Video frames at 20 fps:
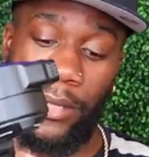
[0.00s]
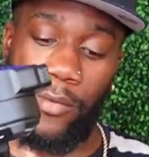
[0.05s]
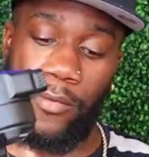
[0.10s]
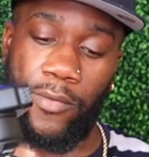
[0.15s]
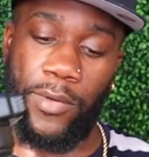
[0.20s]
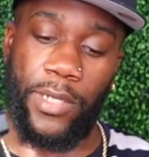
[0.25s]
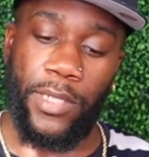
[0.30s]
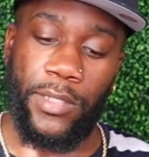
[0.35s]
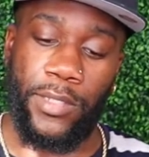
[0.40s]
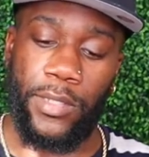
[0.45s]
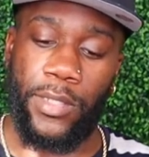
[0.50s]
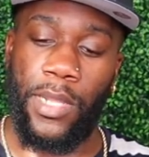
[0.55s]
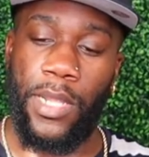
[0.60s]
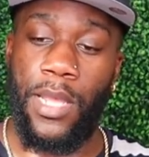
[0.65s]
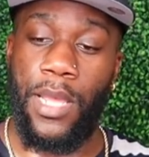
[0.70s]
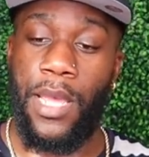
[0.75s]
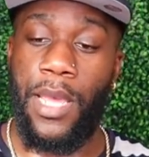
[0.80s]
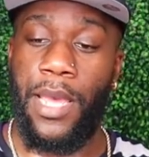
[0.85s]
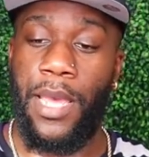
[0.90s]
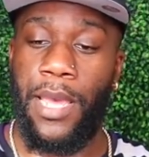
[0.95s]
your wrist.
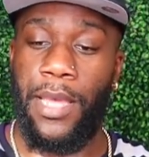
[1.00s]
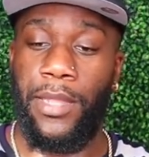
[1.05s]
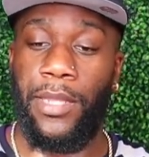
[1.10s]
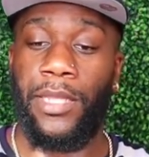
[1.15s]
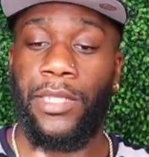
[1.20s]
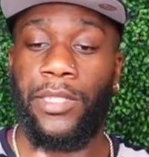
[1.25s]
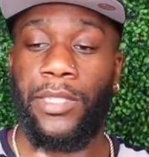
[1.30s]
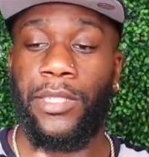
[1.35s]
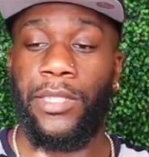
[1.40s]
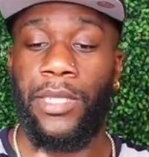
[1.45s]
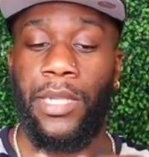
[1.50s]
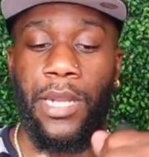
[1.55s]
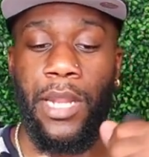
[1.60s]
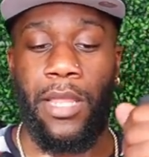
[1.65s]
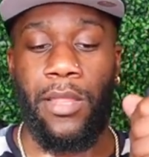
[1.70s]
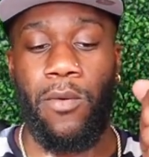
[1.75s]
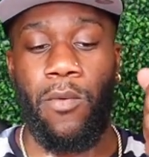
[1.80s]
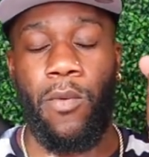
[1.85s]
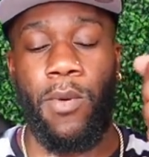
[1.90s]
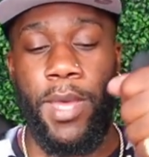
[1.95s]
And this is
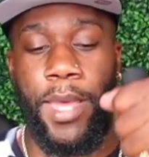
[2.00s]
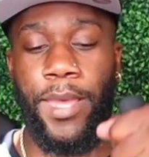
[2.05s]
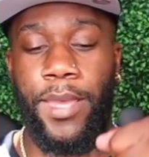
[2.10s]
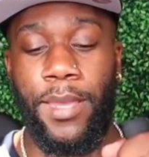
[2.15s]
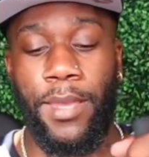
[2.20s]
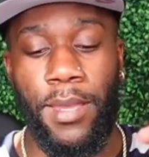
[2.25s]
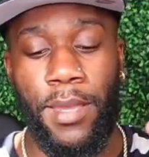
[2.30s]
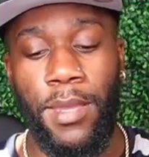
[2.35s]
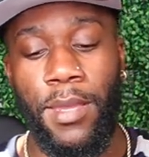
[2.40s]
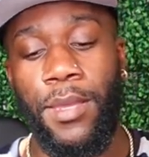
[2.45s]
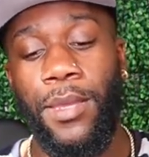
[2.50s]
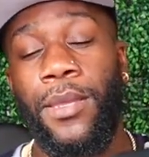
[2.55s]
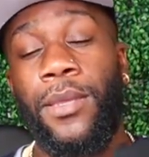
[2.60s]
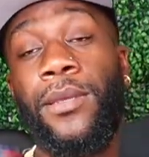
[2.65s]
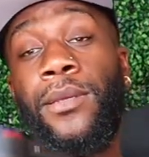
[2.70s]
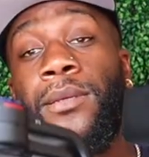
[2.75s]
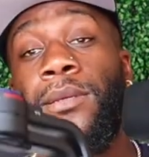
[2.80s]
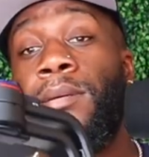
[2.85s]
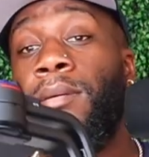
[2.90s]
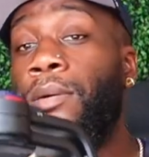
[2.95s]
another way.
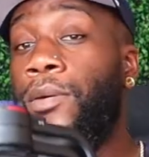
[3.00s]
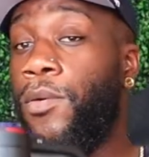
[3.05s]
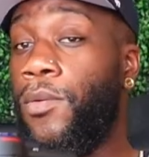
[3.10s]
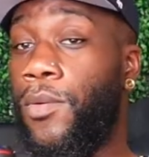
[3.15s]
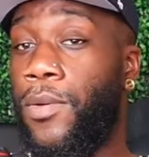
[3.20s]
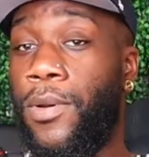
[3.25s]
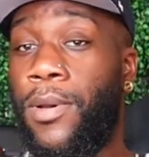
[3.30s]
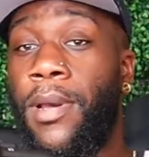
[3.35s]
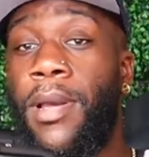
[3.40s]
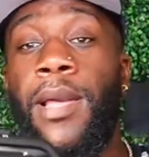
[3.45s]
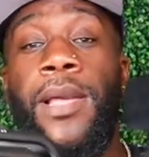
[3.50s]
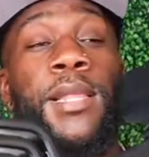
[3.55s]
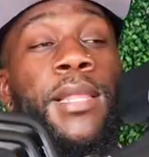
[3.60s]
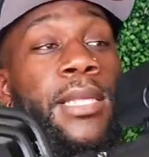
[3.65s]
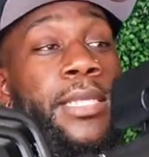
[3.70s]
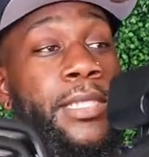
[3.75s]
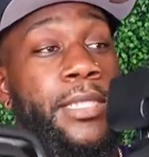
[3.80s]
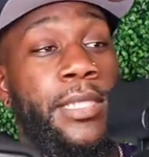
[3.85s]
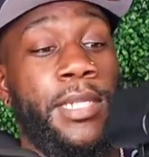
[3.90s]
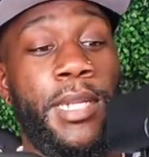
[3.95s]

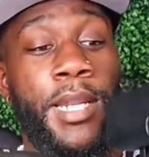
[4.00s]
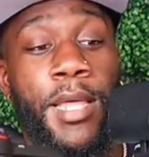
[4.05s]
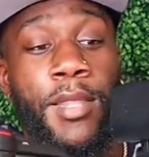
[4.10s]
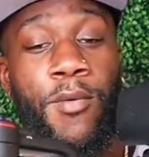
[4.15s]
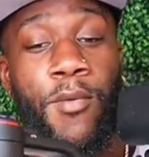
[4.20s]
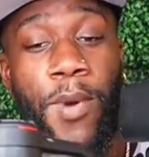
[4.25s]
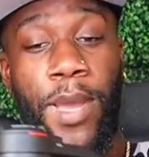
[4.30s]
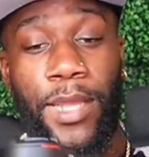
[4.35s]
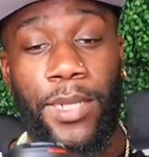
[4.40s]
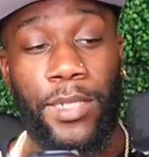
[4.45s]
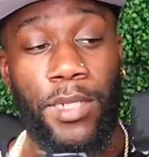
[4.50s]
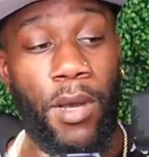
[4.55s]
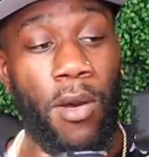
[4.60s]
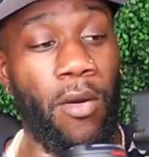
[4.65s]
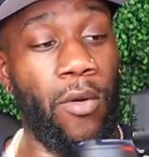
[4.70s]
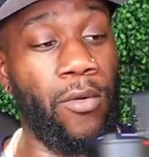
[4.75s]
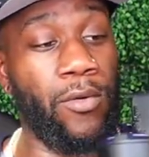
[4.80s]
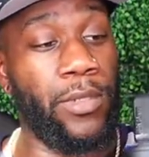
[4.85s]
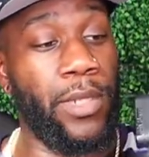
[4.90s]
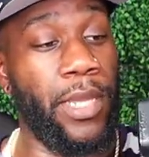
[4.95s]
This is another way to
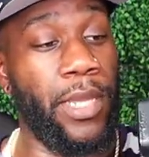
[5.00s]
hold